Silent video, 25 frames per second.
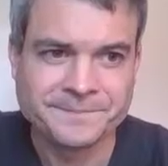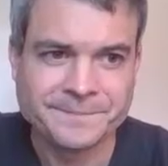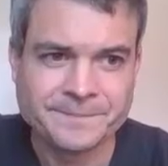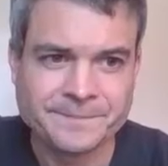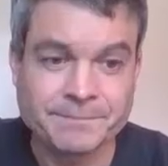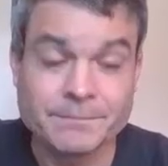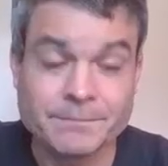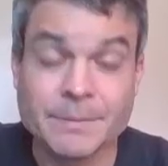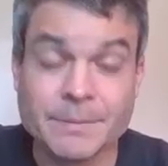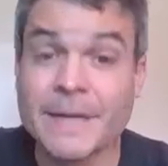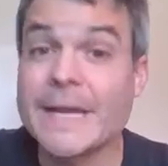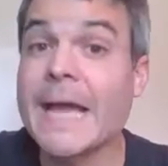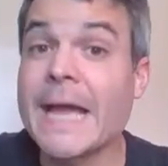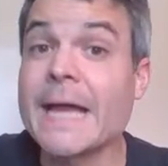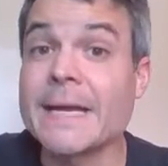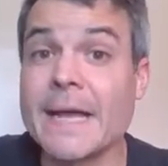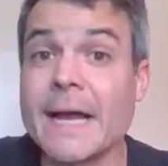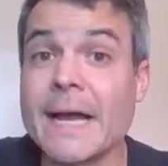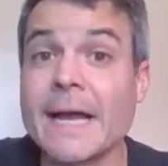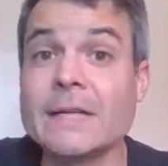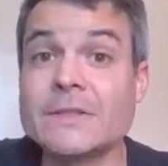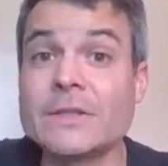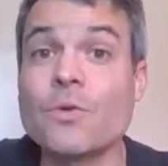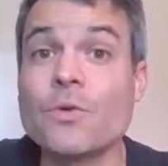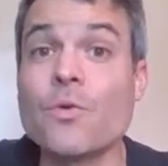But again,
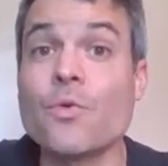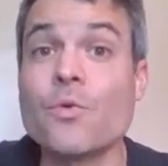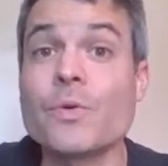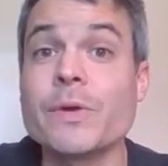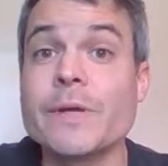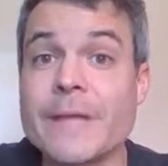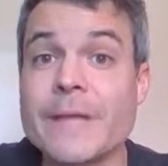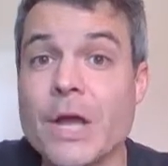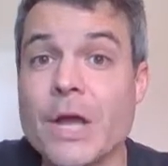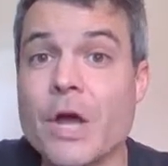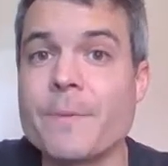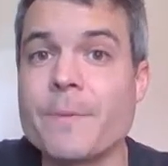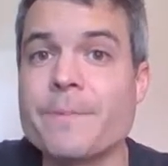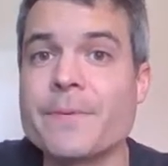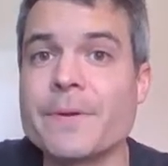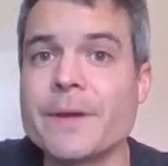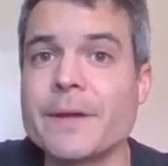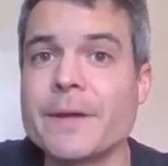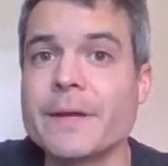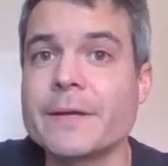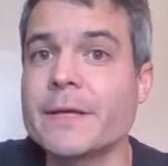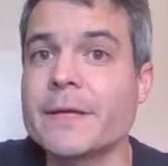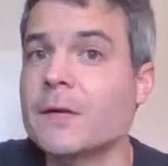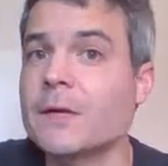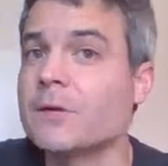guys, it will really help you.
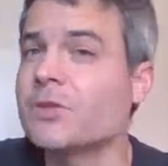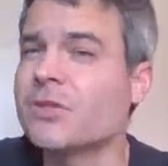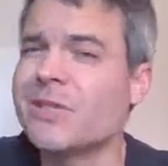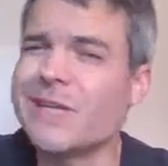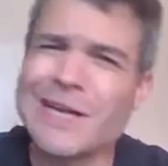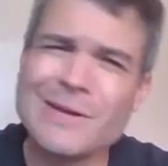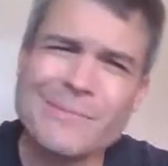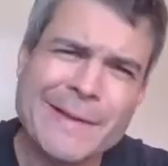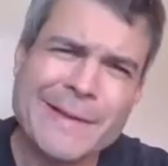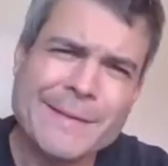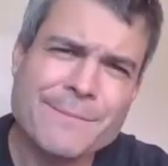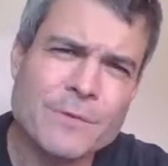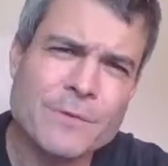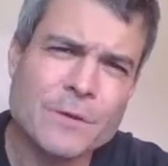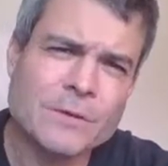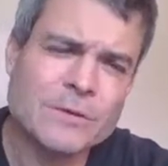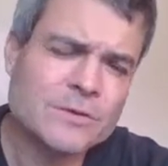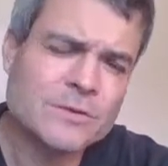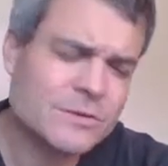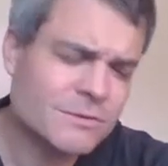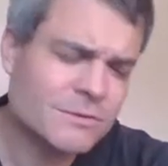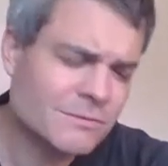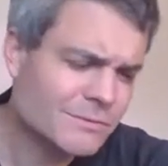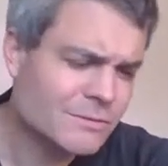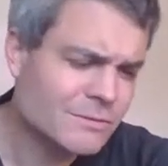You know, check out my
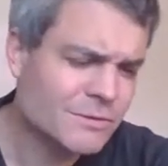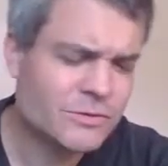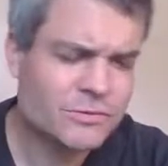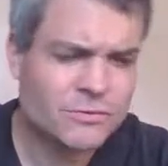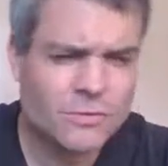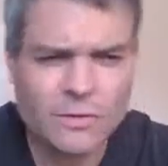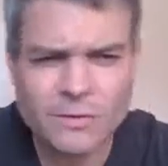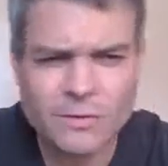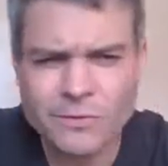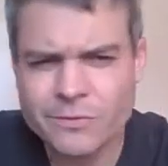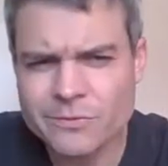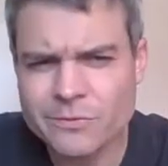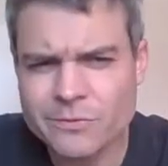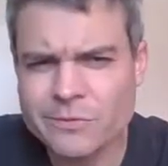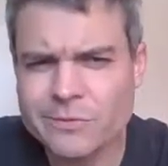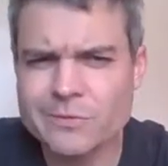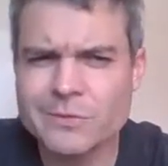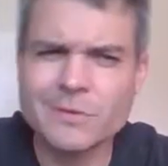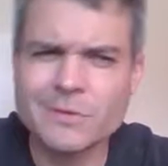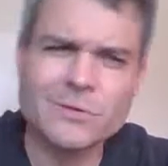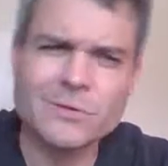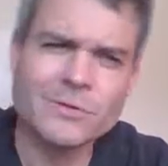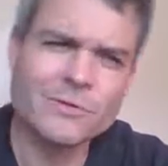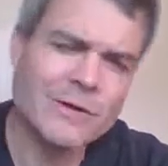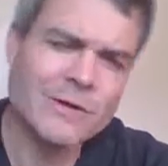ebooks. Scroll through,
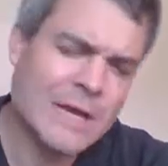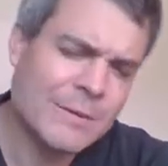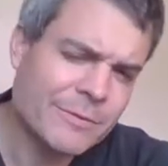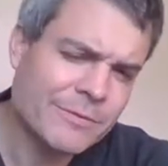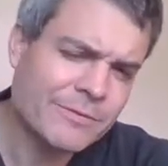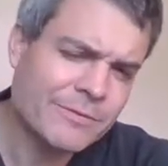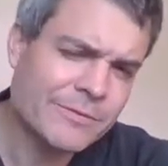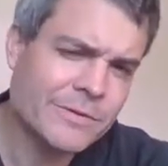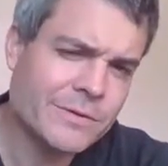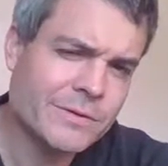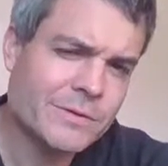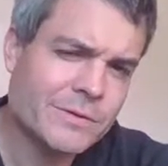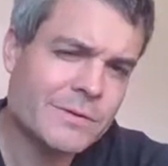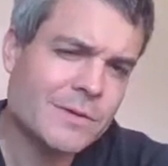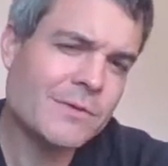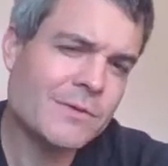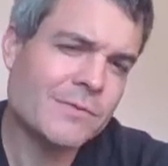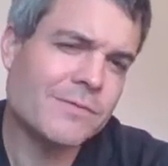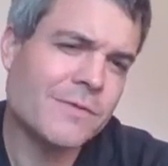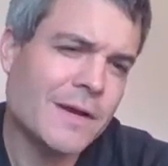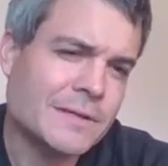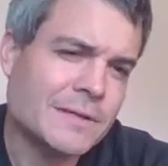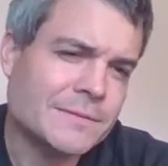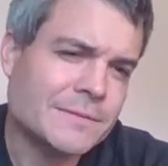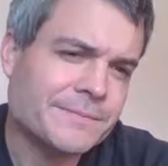you know, grab a few. They're
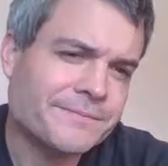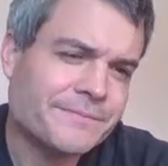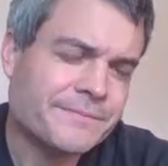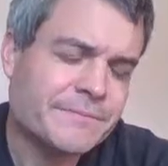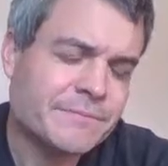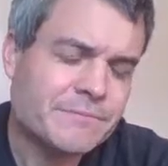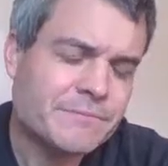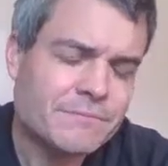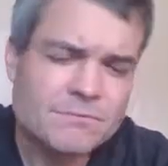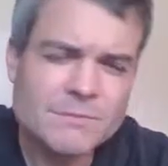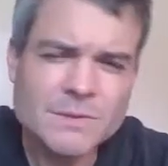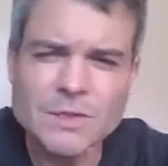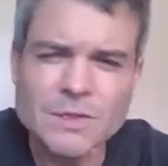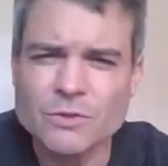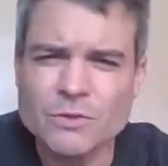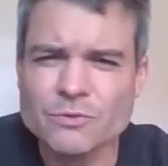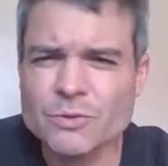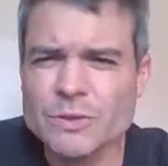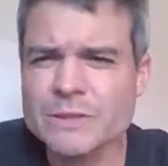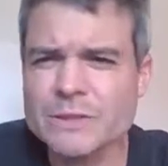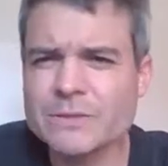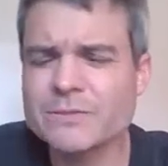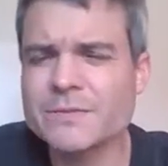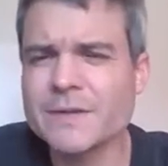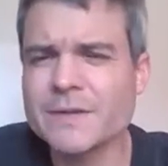fun.
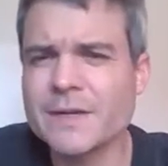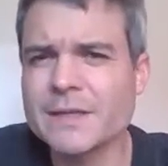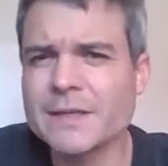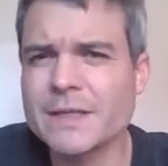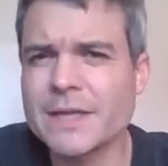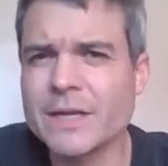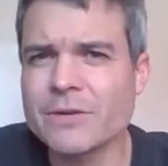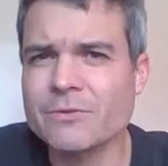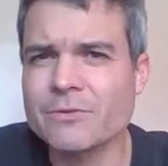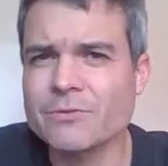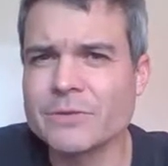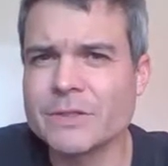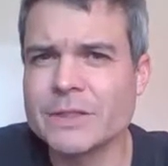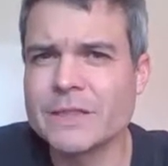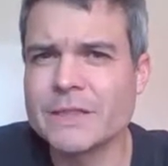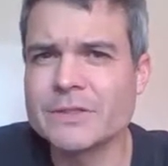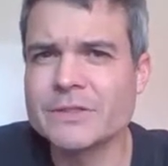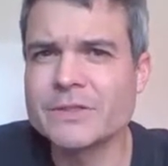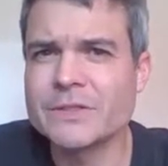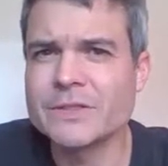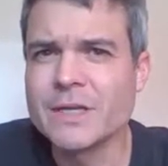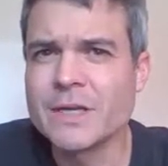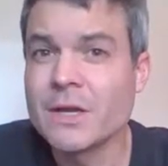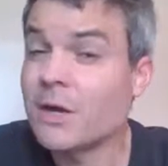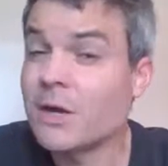Really fun, light
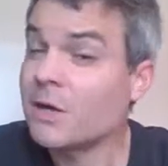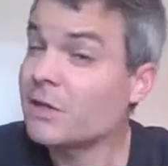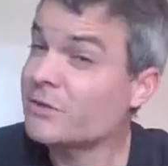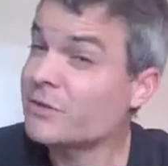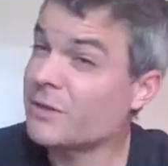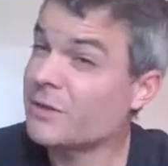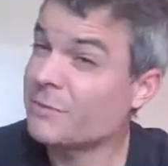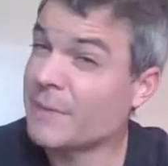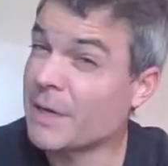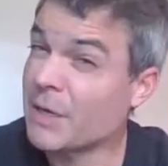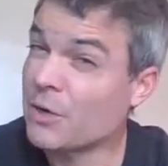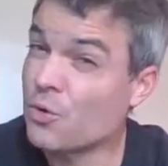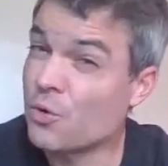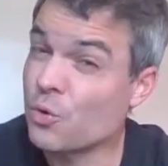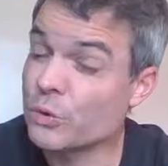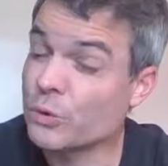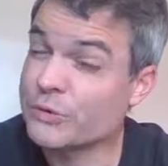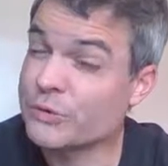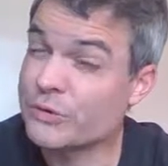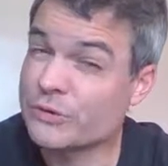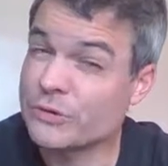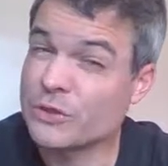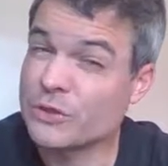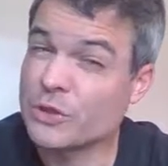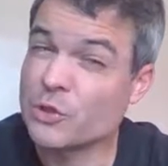reads. Also have my
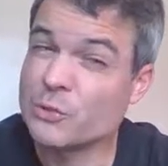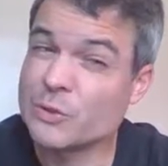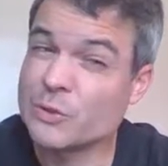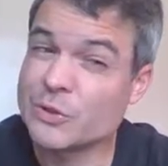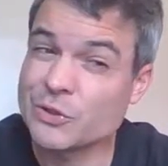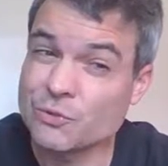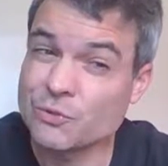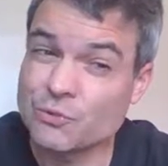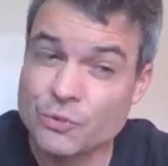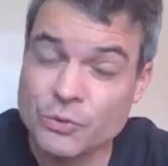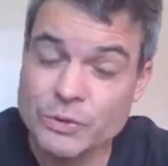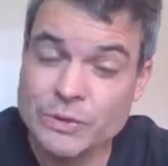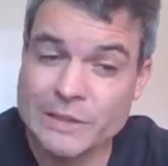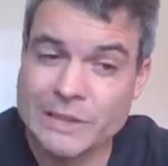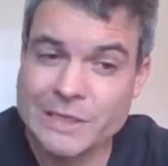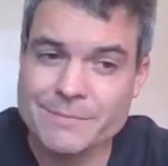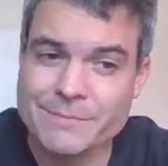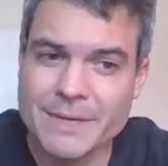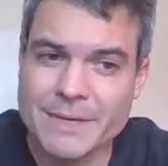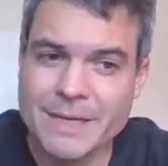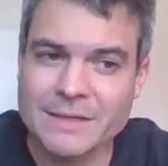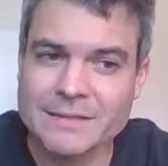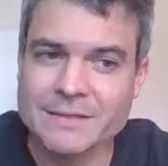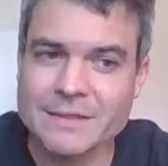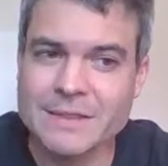courses too, which are really
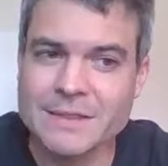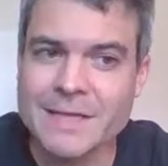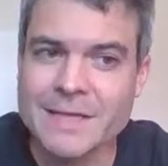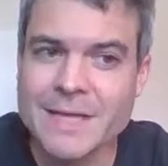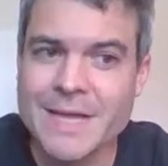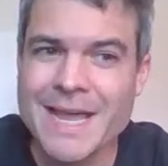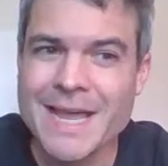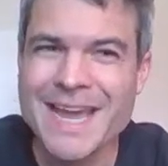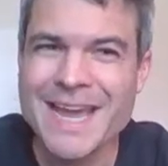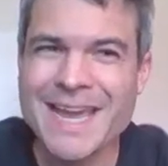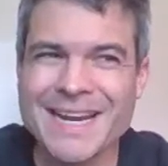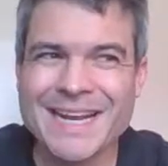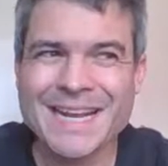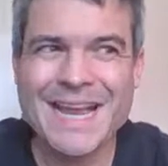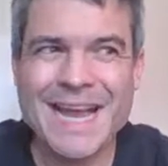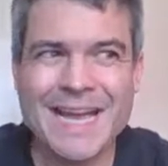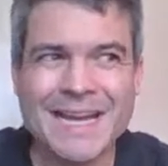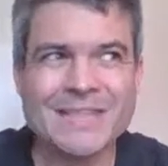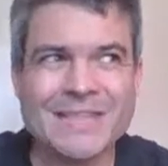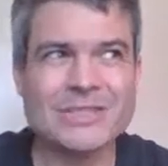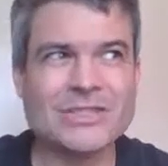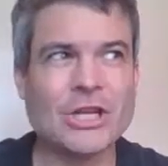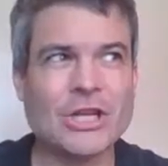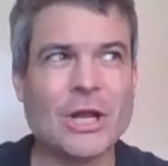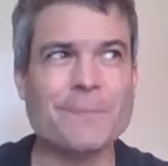amazing. And it kind
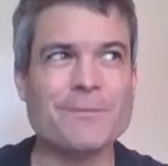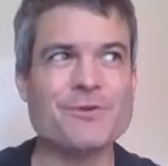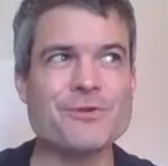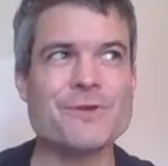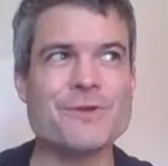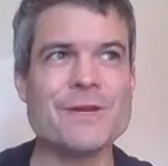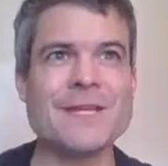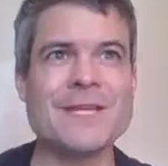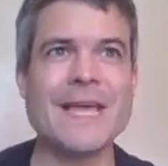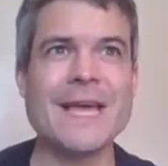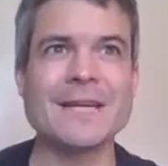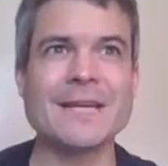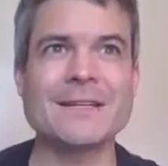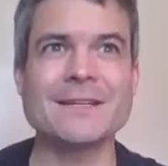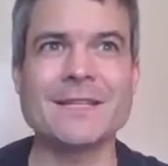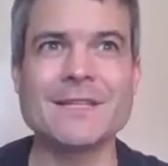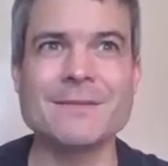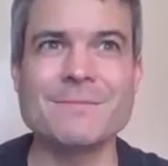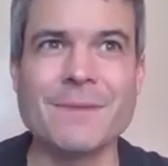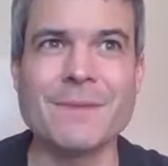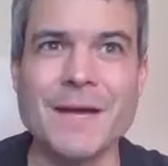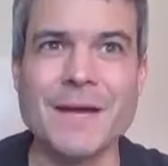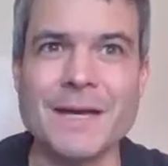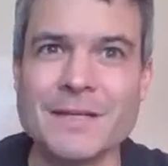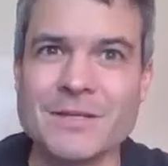of just helps you to get into the
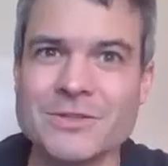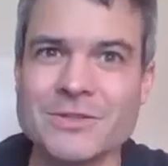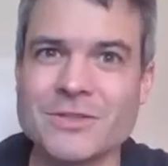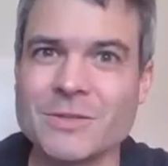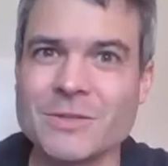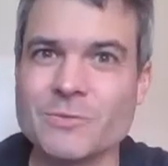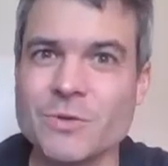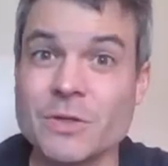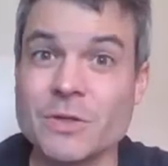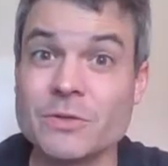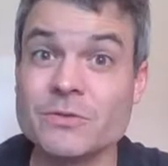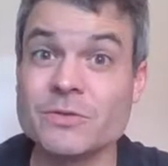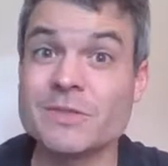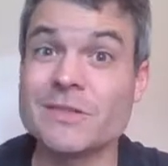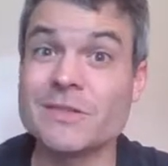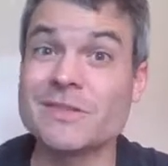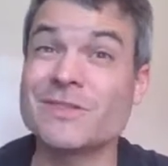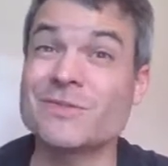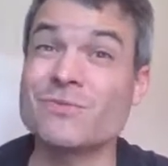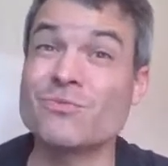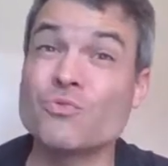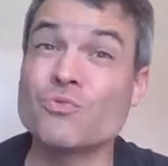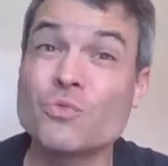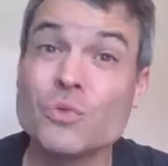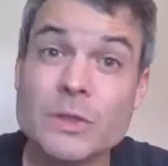mind of someone who's done
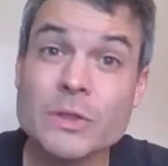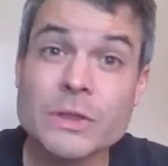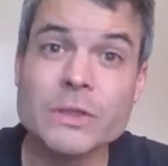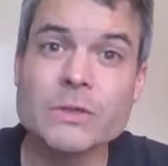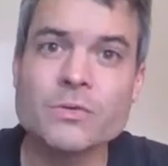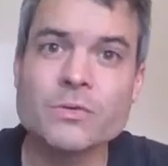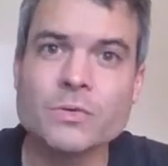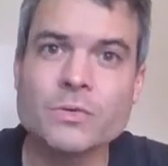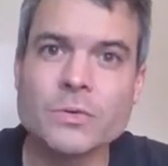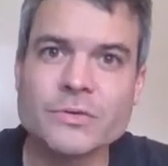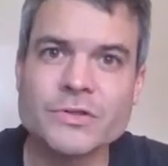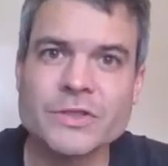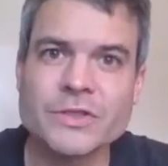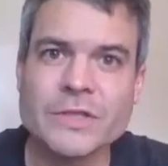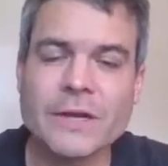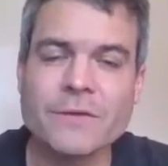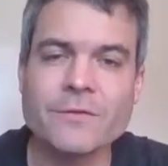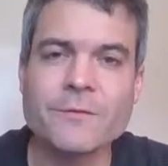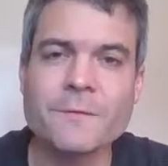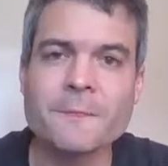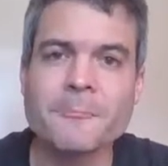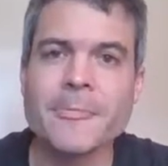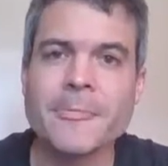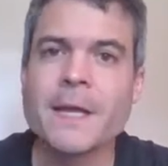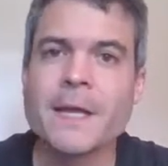some really cool
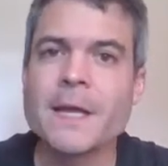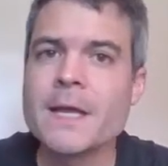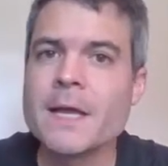stuff